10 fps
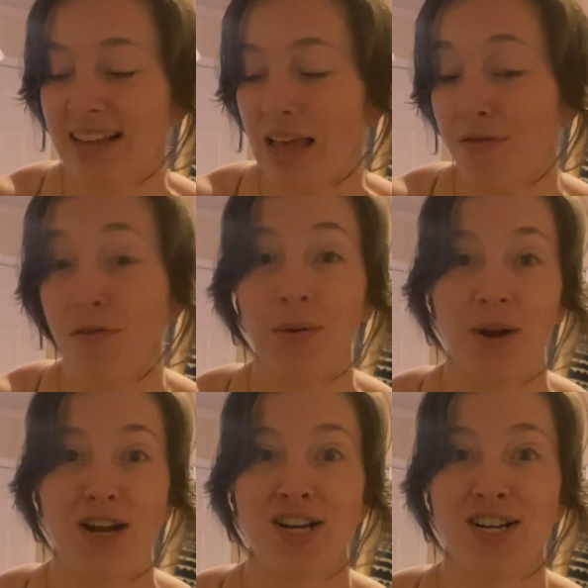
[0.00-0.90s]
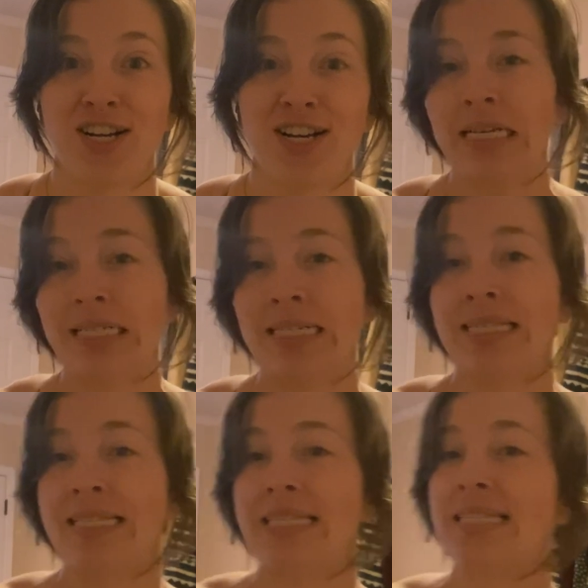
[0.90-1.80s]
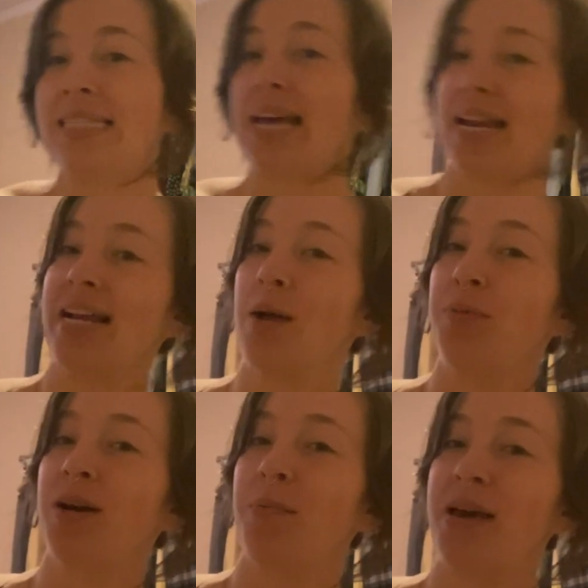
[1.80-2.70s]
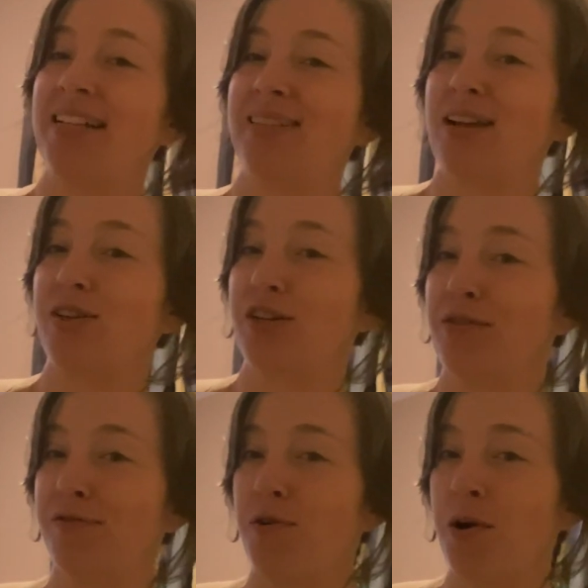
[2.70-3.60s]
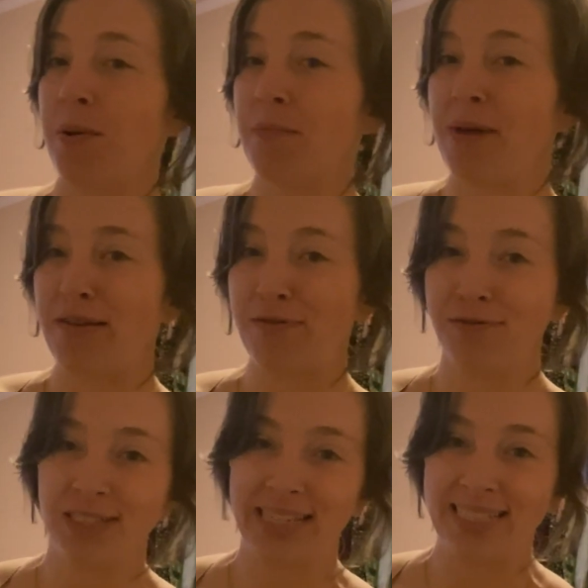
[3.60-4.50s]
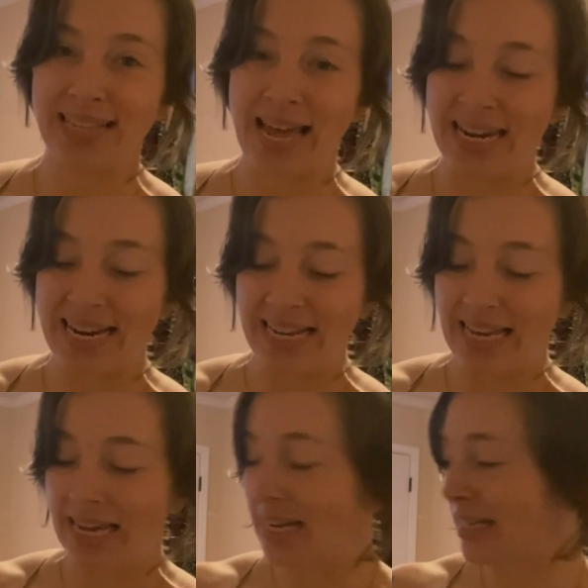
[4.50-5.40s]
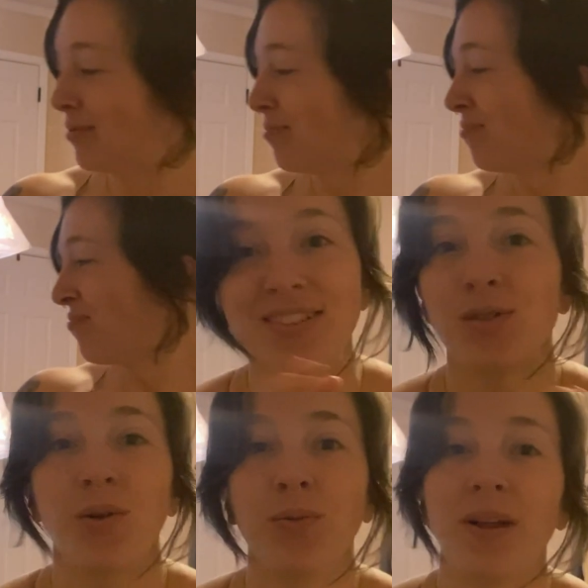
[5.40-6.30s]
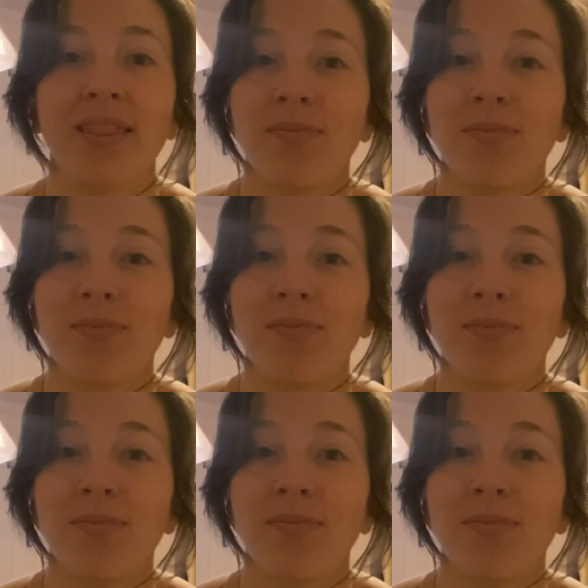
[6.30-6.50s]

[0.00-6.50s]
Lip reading: everywhere, and setting up a command center for my freelance editing gig. And I haven't sold one